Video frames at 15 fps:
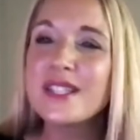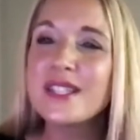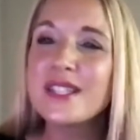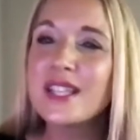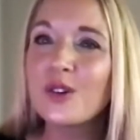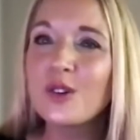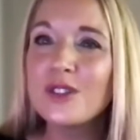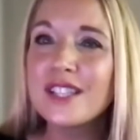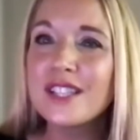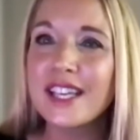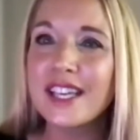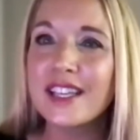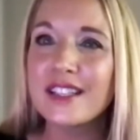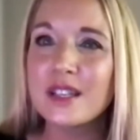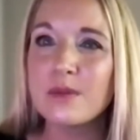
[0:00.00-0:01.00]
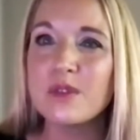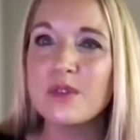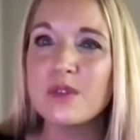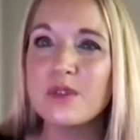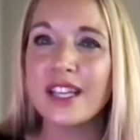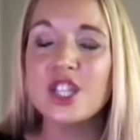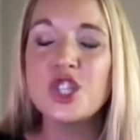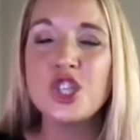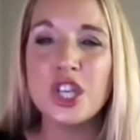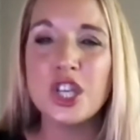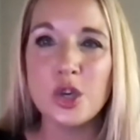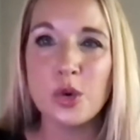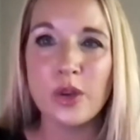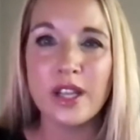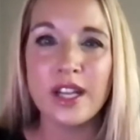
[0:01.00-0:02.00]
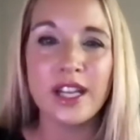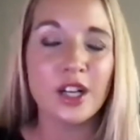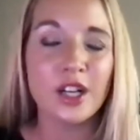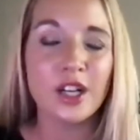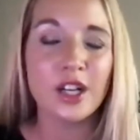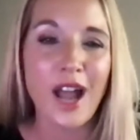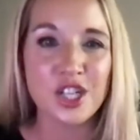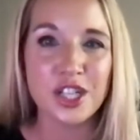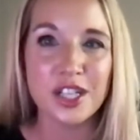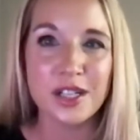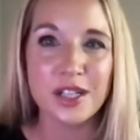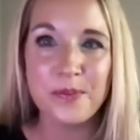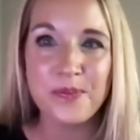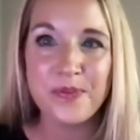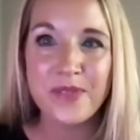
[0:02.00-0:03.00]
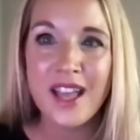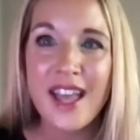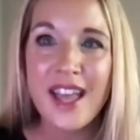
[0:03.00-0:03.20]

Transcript: difficult to get some like genuine interaction.